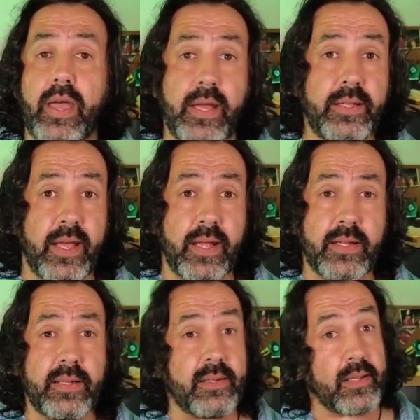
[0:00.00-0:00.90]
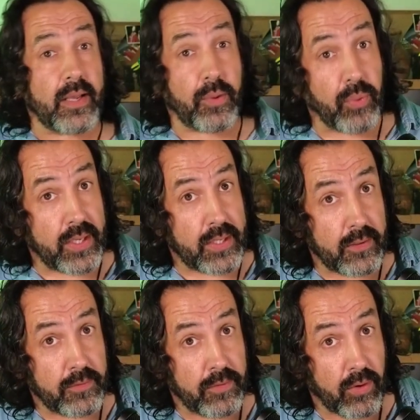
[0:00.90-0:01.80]
And then they are
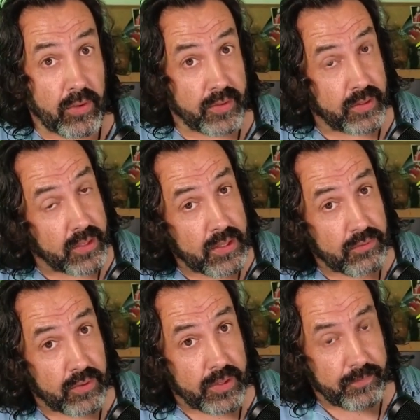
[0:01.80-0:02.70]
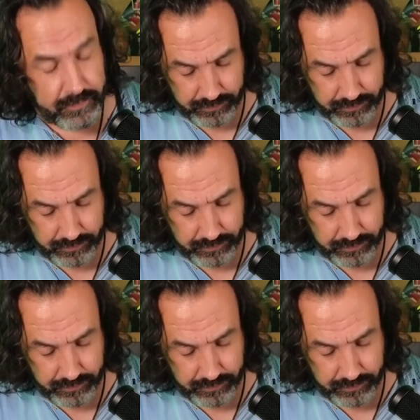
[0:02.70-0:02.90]
waiting for the delivery.